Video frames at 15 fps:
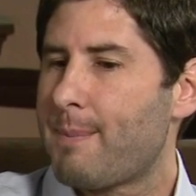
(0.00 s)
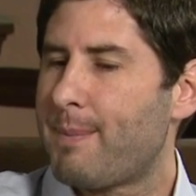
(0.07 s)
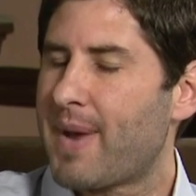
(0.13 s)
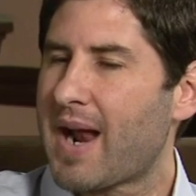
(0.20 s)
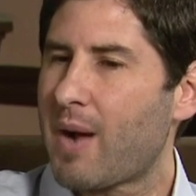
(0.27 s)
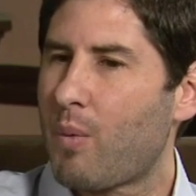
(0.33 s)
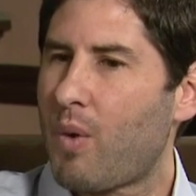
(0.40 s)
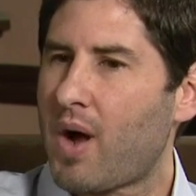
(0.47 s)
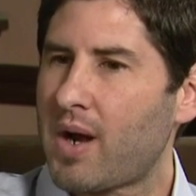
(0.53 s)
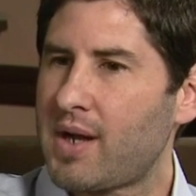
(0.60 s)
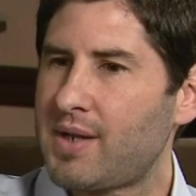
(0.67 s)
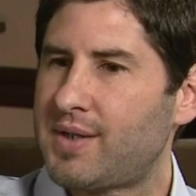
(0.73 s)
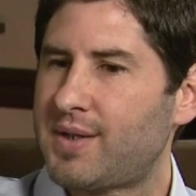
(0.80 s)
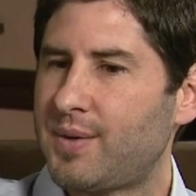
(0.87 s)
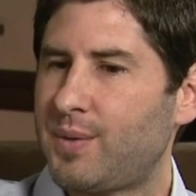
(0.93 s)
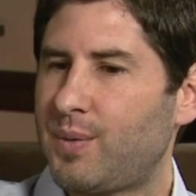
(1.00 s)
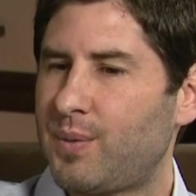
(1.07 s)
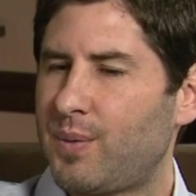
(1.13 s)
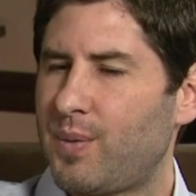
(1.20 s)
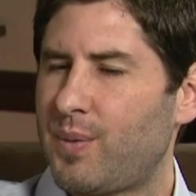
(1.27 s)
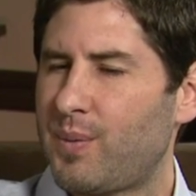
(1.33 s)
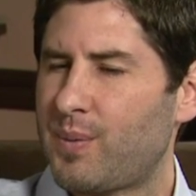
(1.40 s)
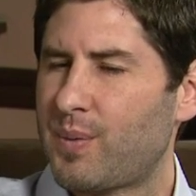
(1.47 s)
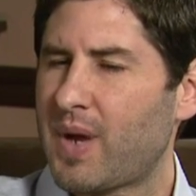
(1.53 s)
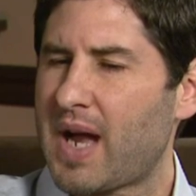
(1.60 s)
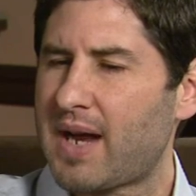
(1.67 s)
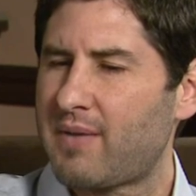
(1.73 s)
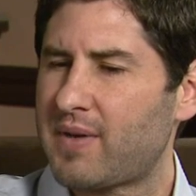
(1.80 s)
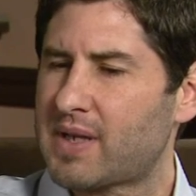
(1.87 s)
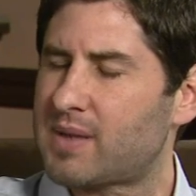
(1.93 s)
But I wanted to
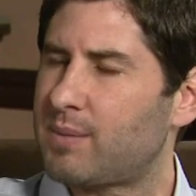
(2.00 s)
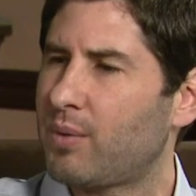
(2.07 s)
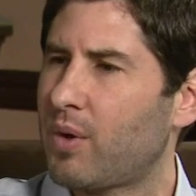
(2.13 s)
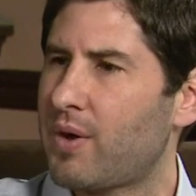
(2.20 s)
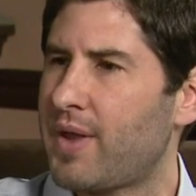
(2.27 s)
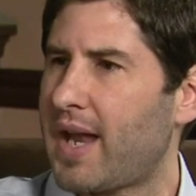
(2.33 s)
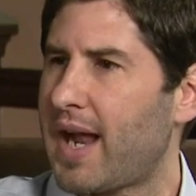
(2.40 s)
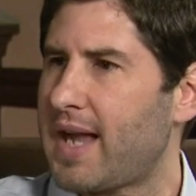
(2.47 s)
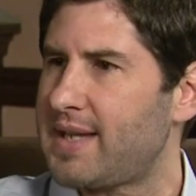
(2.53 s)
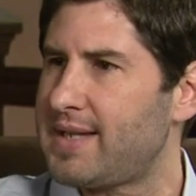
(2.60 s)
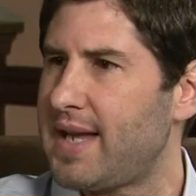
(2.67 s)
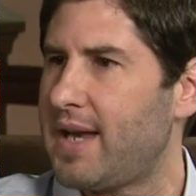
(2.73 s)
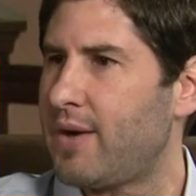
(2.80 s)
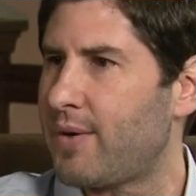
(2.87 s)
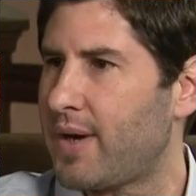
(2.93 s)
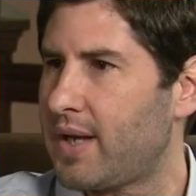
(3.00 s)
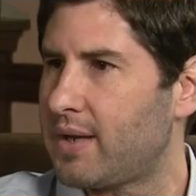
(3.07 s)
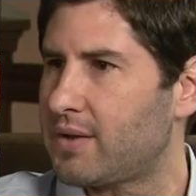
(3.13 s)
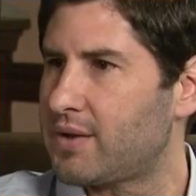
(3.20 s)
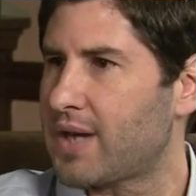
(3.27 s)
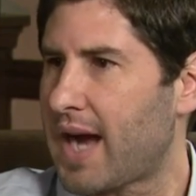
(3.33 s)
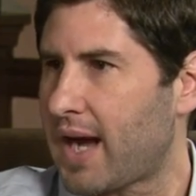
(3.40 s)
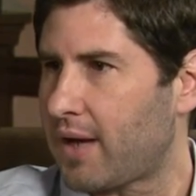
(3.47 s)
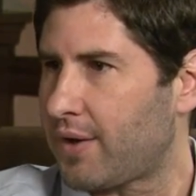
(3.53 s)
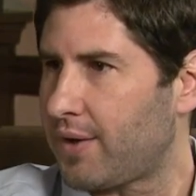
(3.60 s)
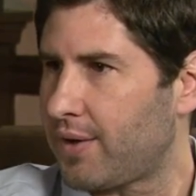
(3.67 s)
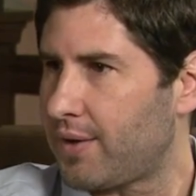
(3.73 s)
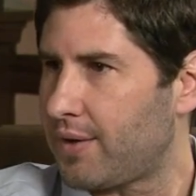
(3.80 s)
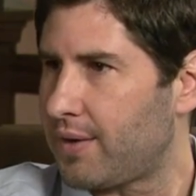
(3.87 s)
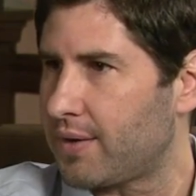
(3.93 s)
kind of explore that itinerant
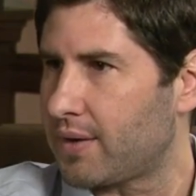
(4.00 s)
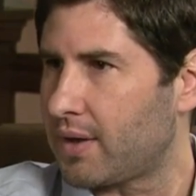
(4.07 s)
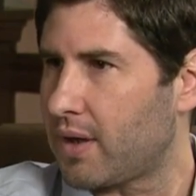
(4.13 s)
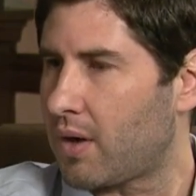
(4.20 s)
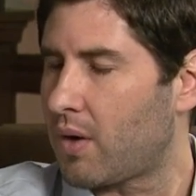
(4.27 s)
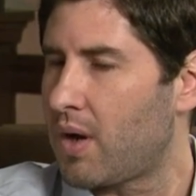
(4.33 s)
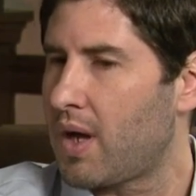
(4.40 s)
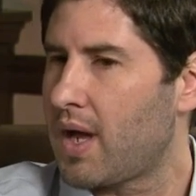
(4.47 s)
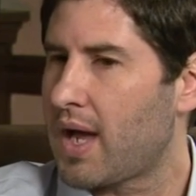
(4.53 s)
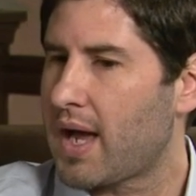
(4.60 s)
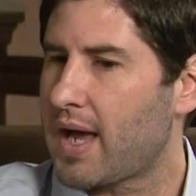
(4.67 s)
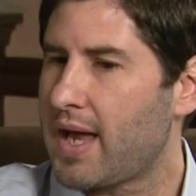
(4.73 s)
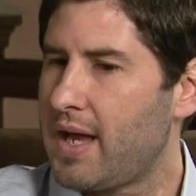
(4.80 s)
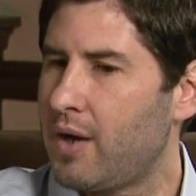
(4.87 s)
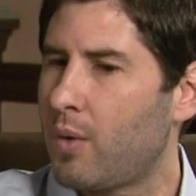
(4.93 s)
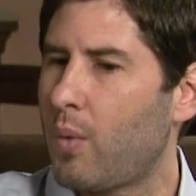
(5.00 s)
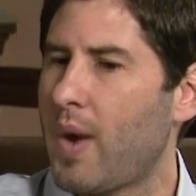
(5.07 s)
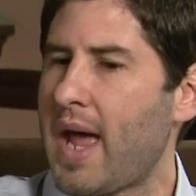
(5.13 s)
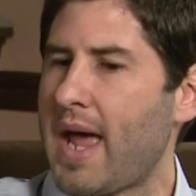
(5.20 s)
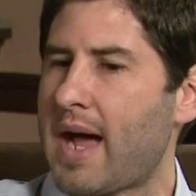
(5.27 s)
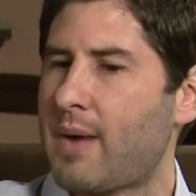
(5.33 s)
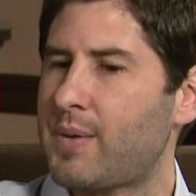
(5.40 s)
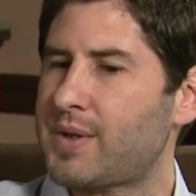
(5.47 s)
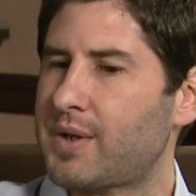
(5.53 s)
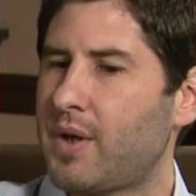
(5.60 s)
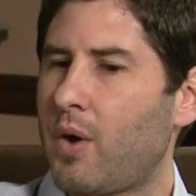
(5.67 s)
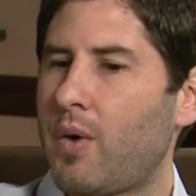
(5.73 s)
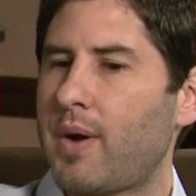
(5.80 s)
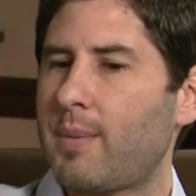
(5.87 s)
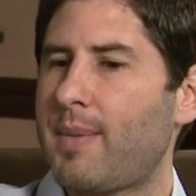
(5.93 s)
childhood. You know, in a way, I was
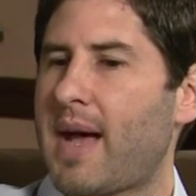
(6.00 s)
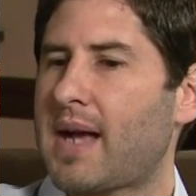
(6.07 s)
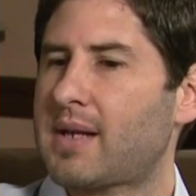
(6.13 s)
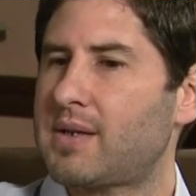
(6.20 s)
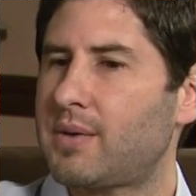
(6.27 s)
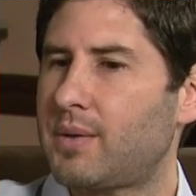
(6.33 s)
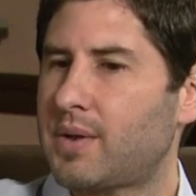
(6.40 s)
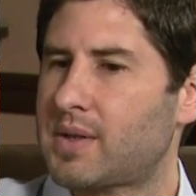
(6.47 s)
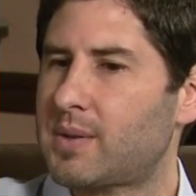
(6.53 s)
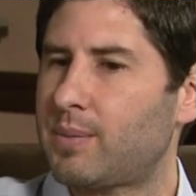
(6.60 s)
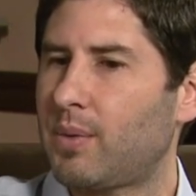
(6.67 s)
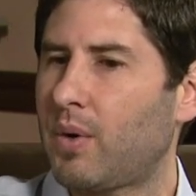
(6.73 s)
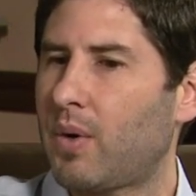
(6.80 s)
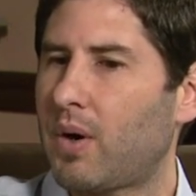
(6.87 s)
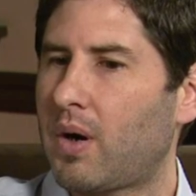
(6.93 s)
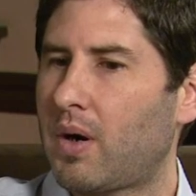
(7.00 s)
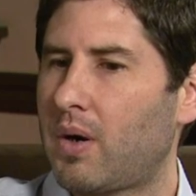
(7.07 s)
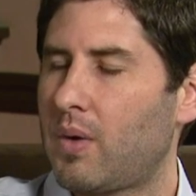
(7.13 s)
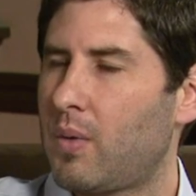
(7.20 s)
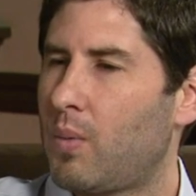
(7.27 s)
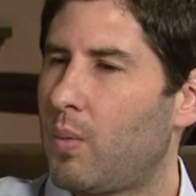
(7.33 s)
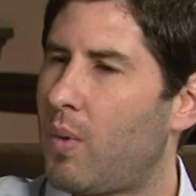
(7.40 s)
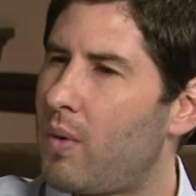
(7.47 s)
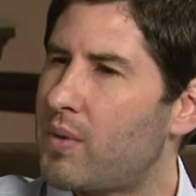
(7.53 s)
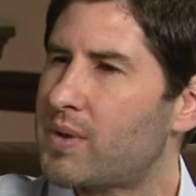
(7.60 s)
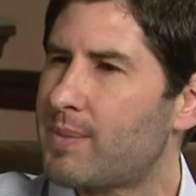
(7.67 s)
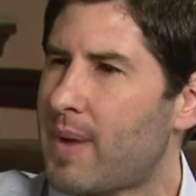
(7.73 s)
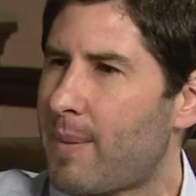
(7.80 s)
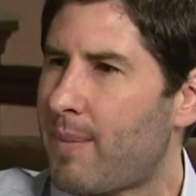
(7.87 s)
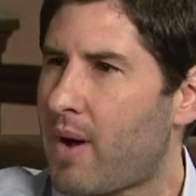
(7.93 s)
going back to explore what
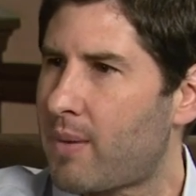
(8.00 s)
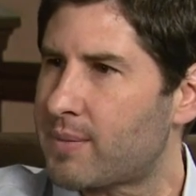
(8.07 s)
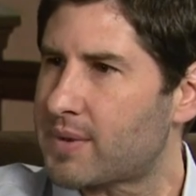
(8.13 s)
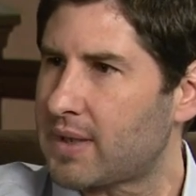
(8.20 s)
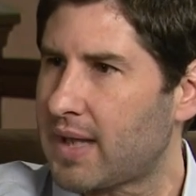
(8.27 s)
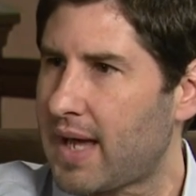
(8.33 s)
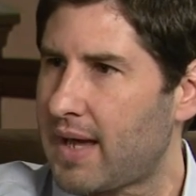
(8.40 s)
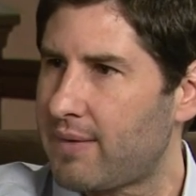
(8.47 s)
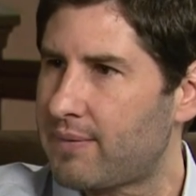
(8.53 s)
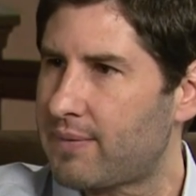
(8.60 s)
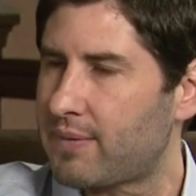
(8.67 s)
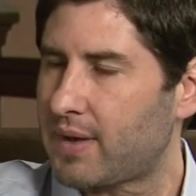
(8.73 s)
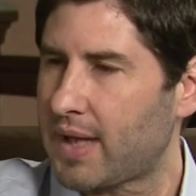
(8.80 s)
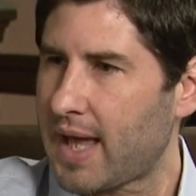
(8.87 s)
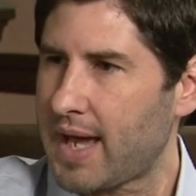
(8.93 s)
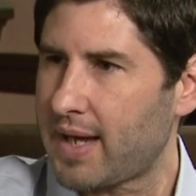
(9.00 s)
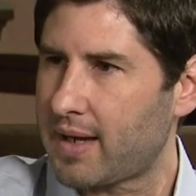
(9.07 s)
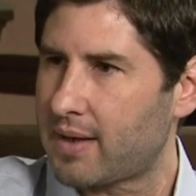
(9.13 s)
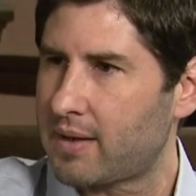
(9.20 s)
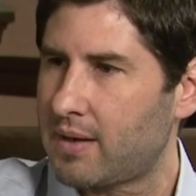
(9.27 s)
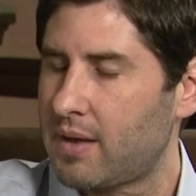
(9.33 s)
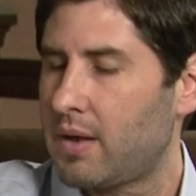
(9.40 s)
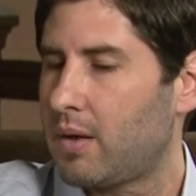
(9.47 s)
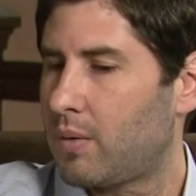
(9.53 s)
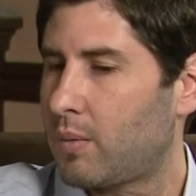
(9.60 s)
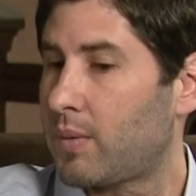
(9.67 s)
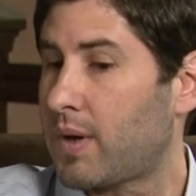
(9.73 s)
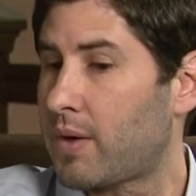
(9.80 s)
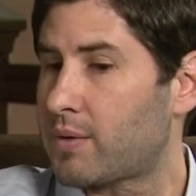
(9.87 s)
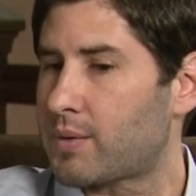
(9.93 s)
was my mom's life like
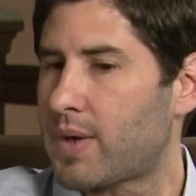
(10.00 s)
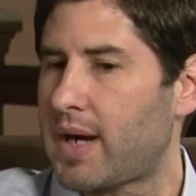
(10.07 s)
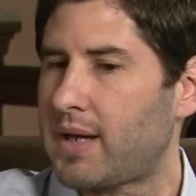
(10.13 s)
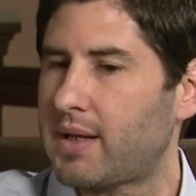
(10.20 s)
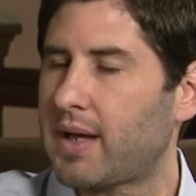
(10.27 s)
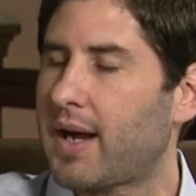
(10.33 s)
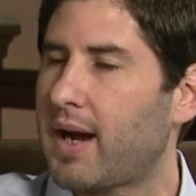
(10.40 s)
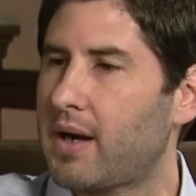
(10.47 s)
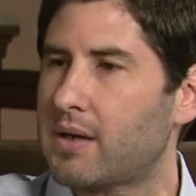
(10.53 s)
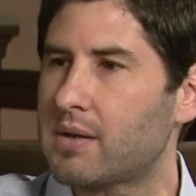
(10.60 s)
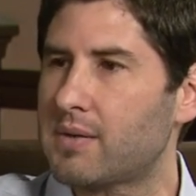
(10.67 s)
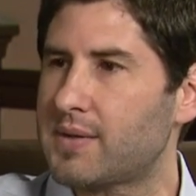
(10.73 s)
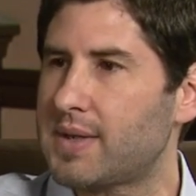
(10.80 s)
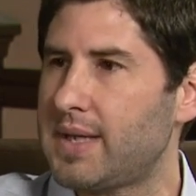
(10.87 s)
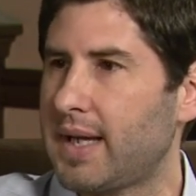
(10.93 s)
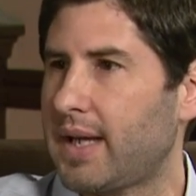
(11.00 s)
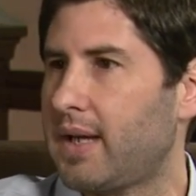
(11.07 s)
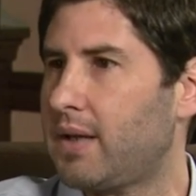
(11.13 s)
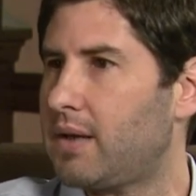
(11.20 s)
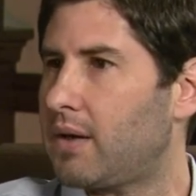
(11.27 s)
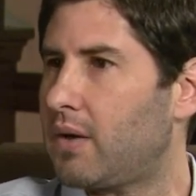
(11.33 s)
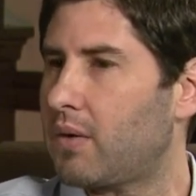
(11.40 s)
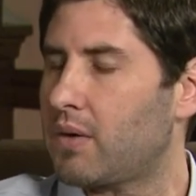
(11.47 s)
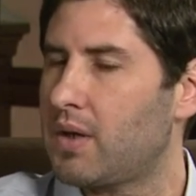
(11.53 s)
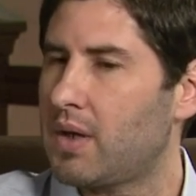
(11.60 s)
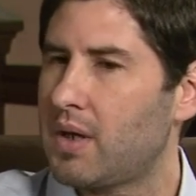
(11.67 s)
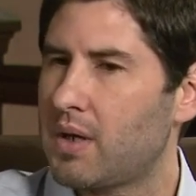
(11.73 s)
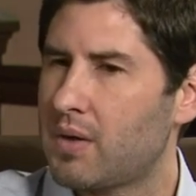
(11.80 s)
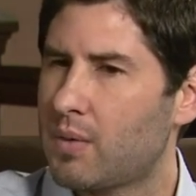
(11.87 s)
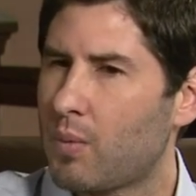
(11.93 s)
when I was writing the character of Sticky. You know,
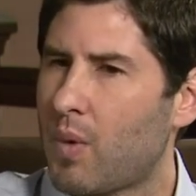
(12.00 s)
mm-hmm.